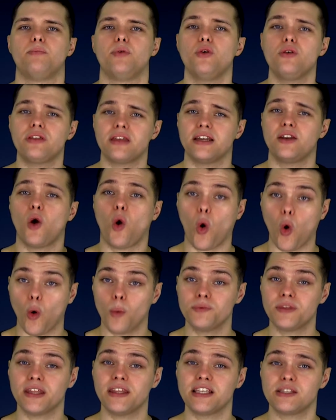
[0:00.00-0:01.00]
Booth had
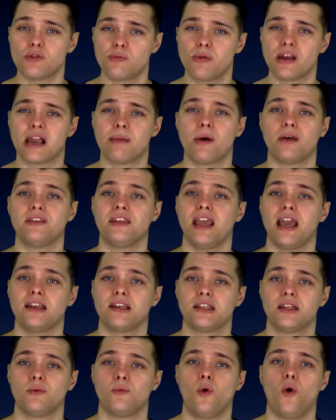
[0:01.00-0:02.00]
hoped that this would bring about the
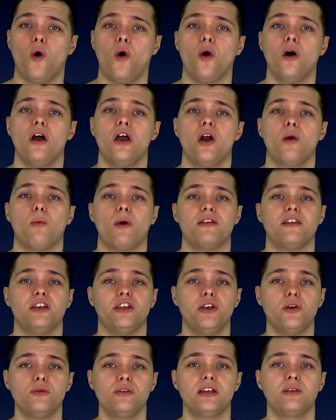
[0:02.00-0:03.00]
end of the war, where the
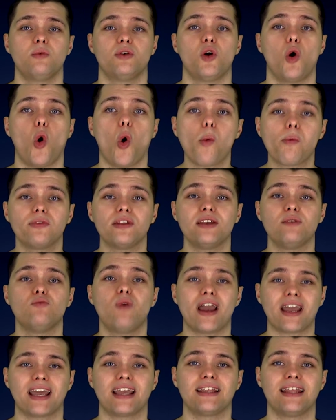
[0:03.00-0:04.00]
Union would hopefully
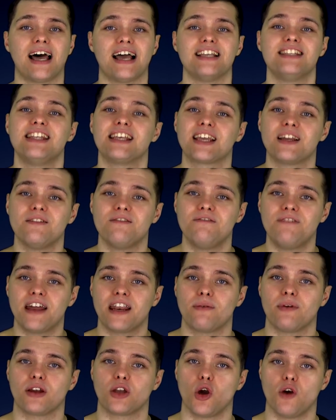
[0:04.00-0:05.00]
recognise the
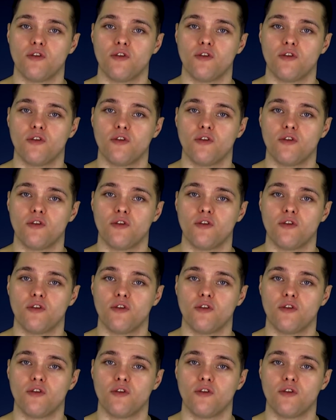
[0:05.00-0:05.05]
Confederate